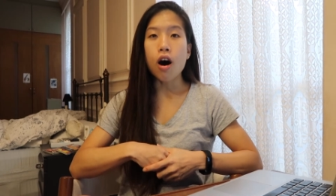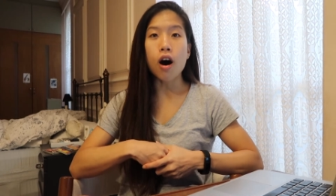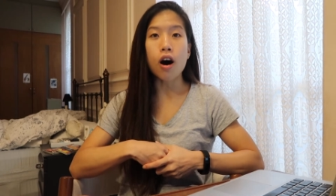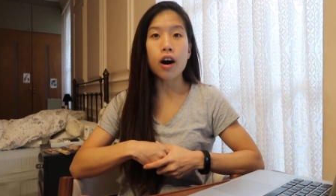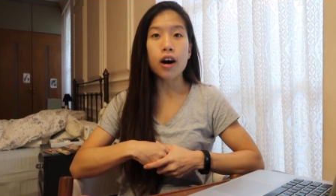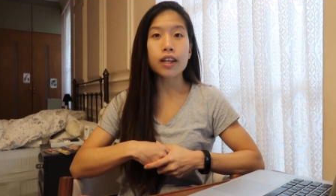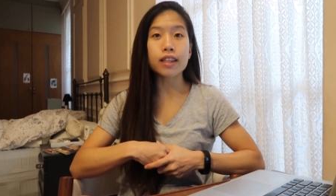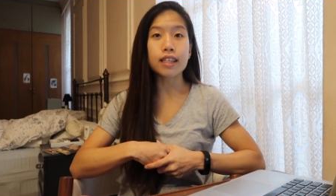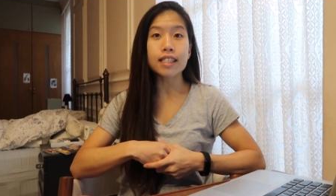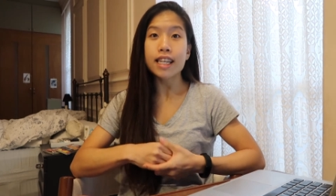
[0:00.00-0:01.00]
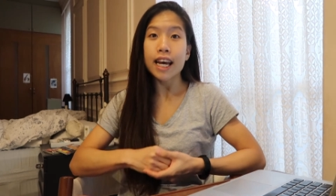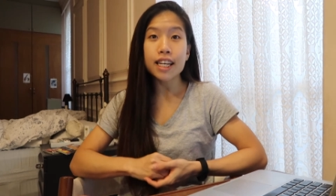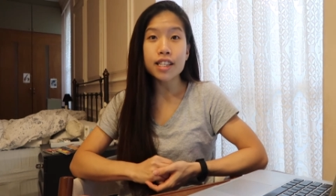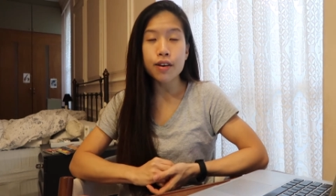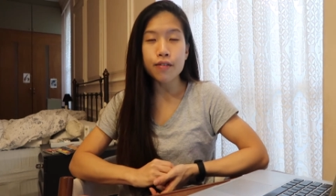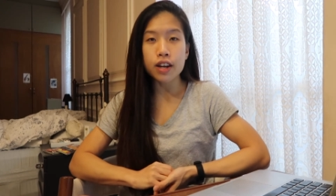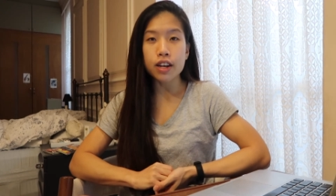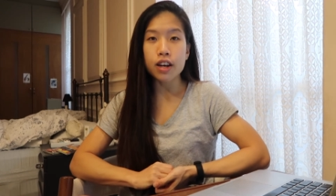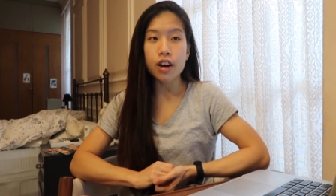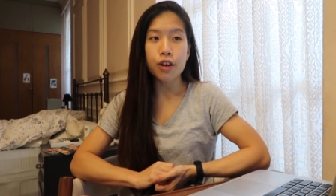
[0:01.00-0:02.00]
on the dates of
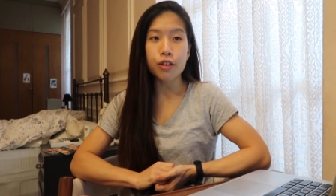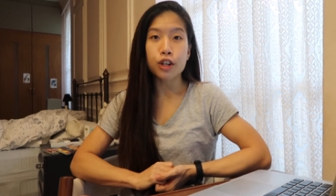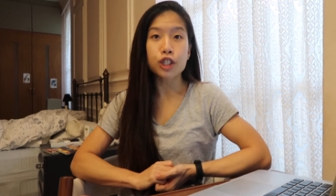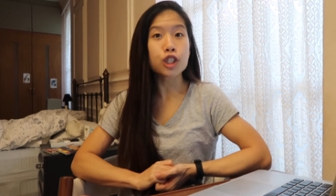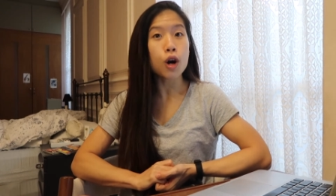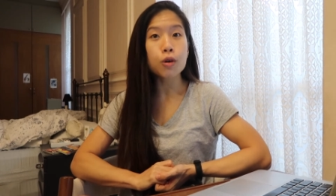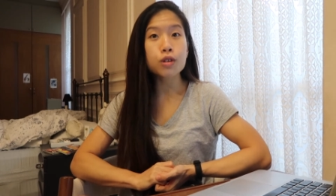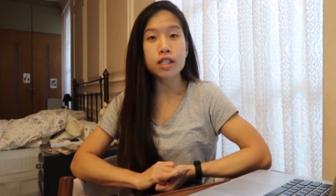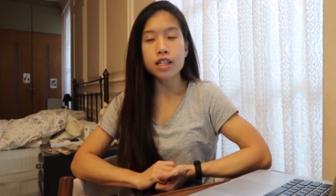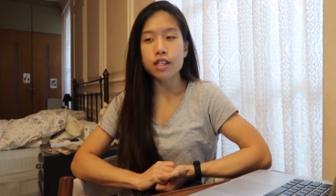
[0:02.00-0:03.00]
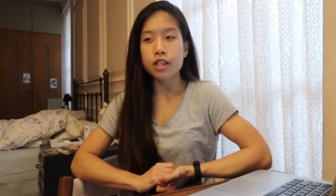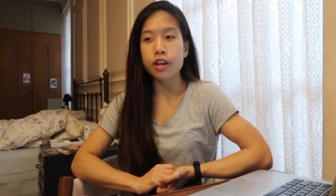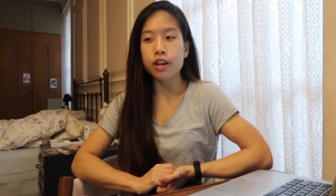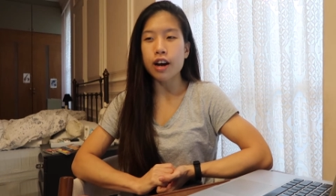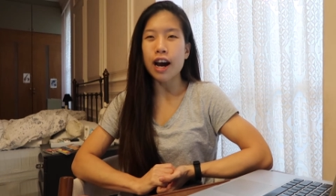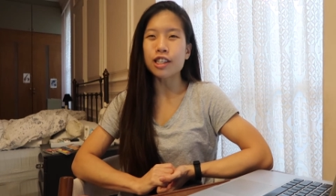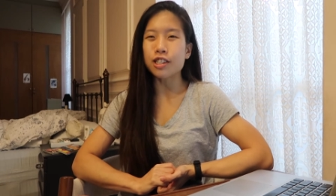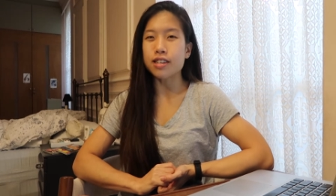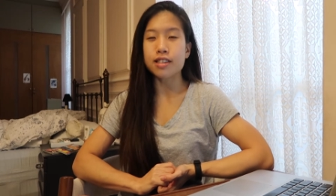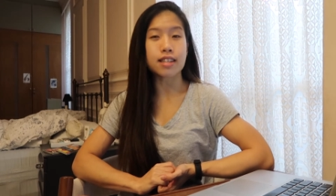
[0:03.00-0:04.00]
any other shows this year I
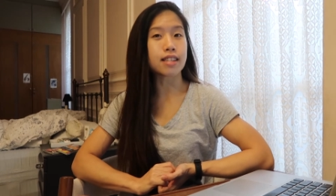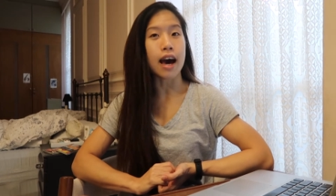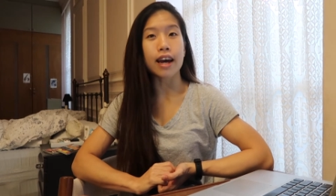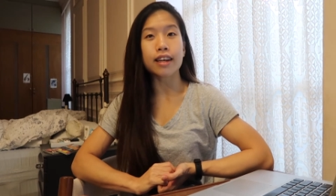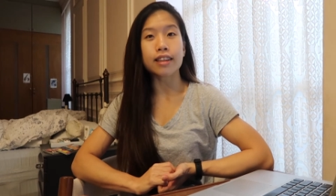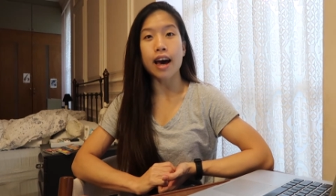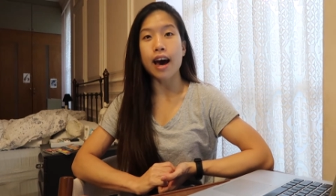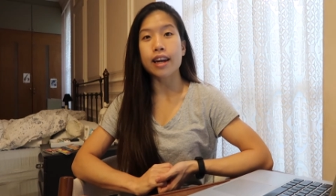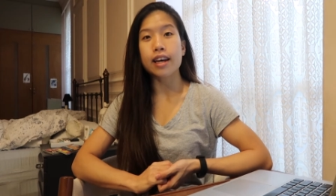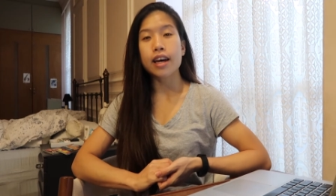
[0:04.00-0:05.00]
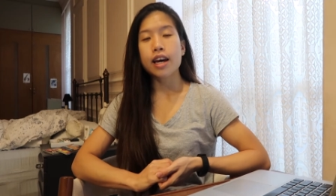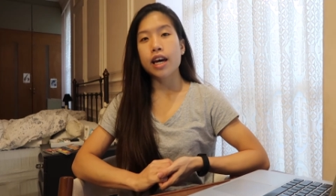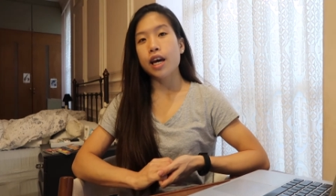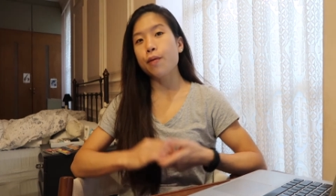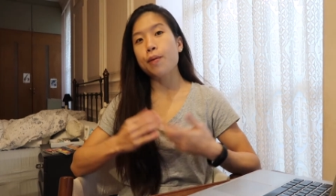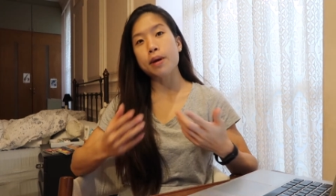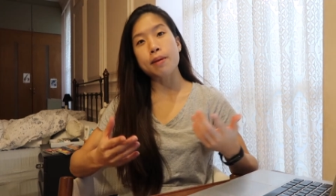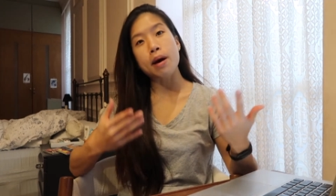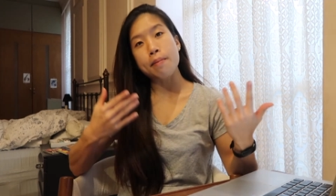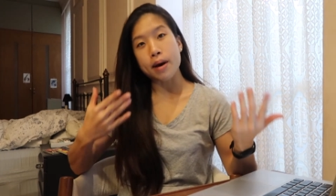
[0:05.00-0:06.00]
just decided that it would be
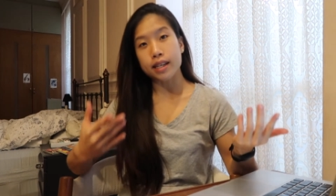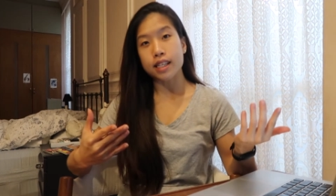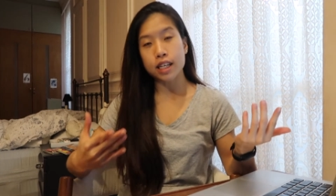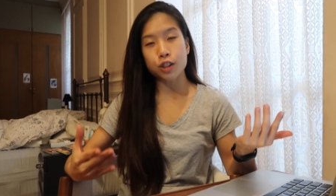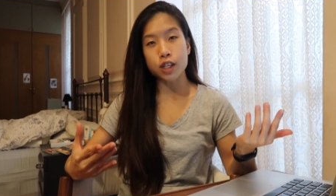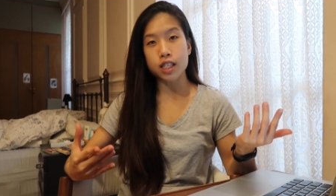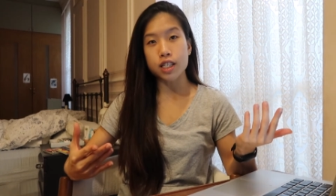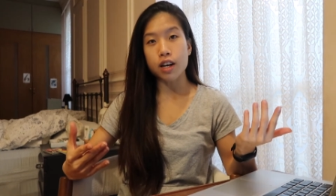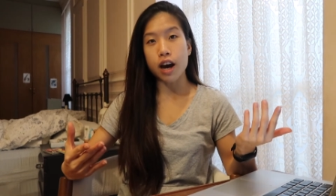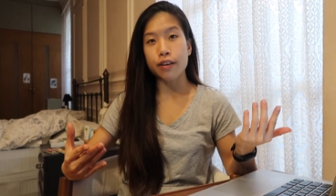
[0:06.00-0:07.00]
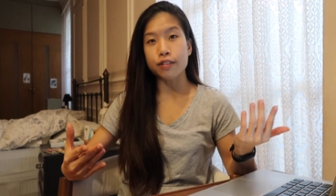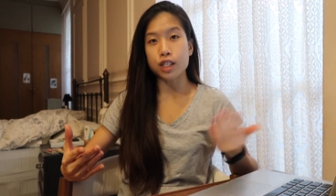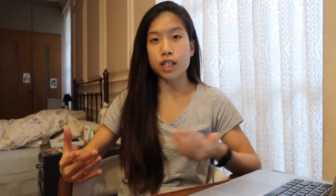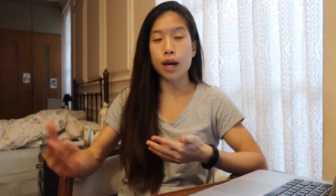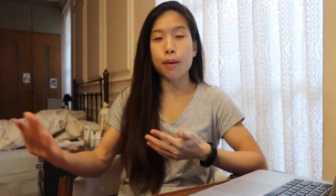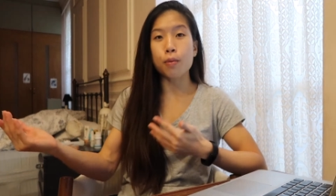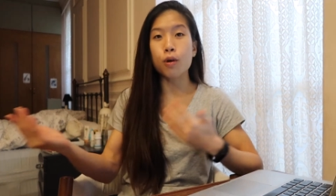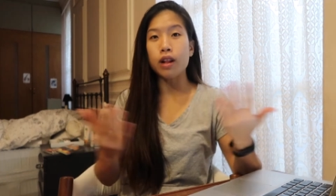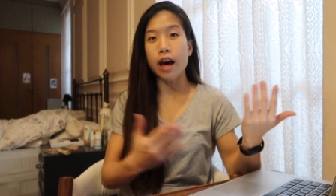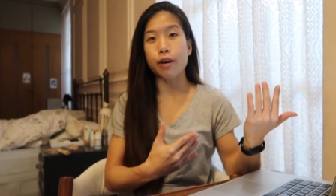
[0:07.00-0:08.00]
in my best interest to kind of just like
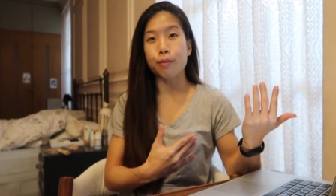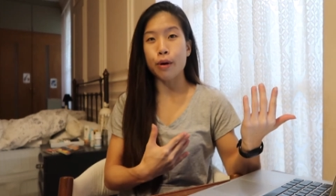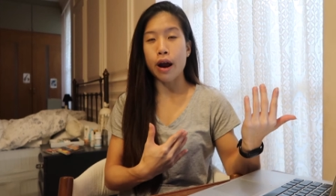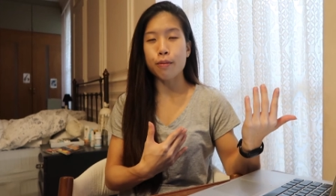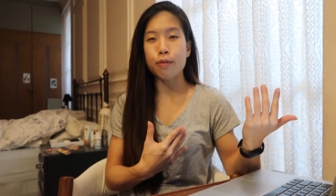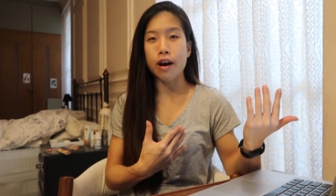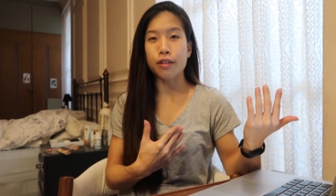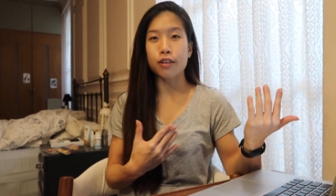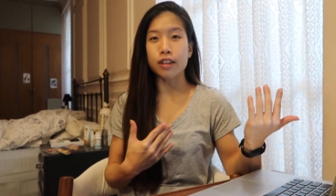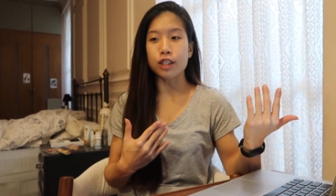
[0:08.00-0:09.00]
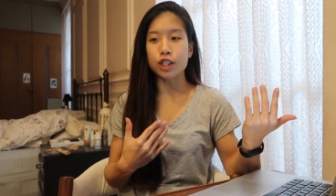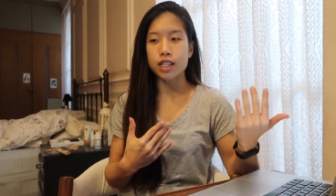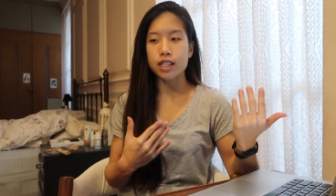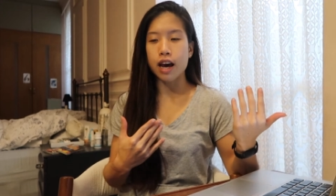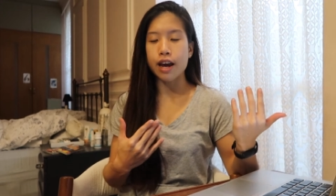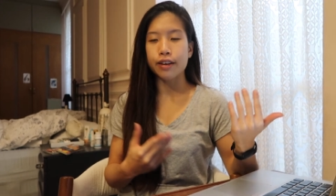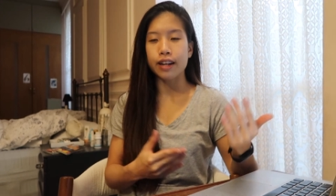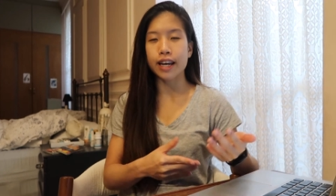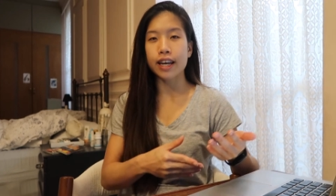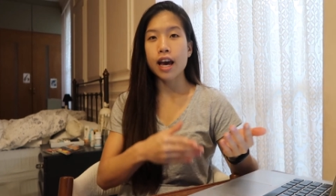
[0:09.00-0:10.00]
pull out of prep rather than just kind of
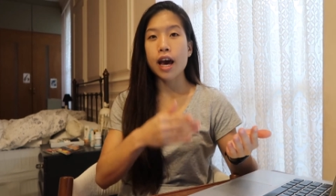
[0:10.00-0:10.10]
like